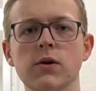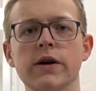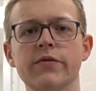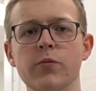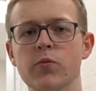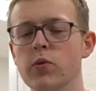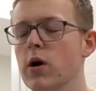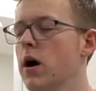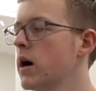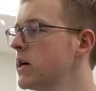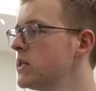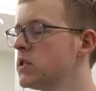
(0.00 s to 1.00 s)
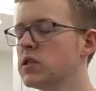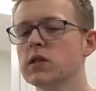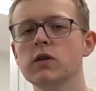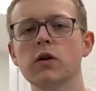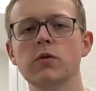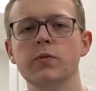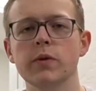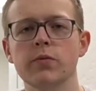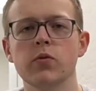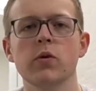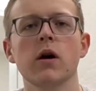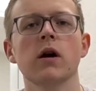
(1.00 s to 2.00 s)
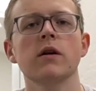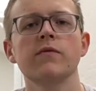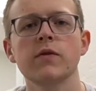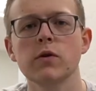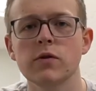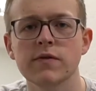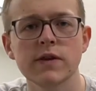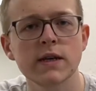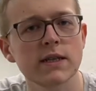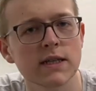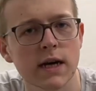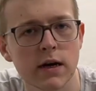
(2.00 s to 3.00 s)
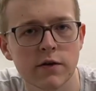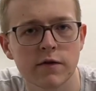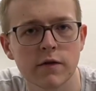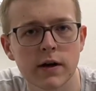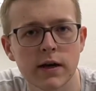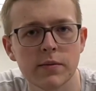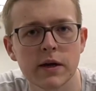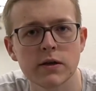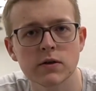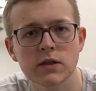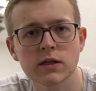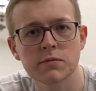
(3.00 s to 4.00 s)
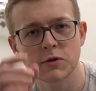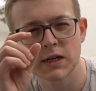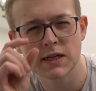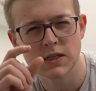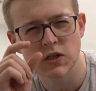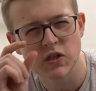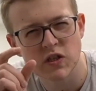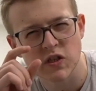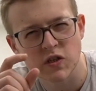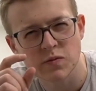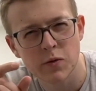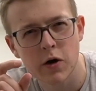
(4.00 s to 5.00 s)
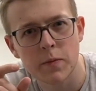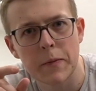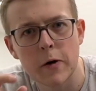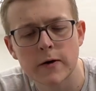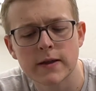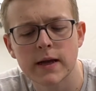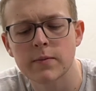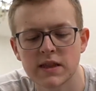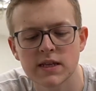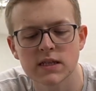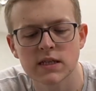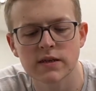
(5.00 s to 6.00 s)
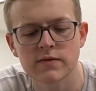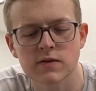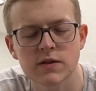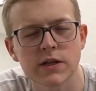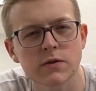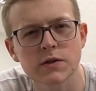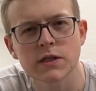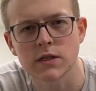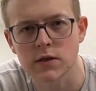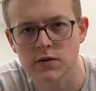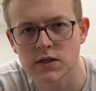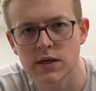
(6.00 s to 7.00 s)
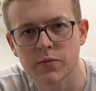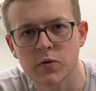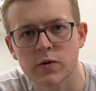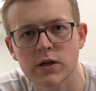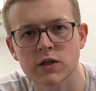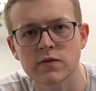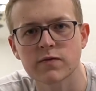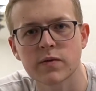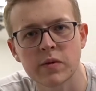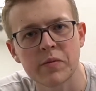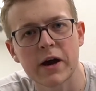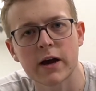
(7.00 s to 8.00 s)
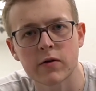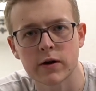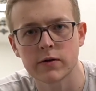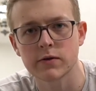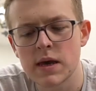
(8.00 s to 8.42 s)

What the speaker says: have a broad scope, a broad view of the entire frame, and your subject is just a small part of that, and this gives little to no separation from the background.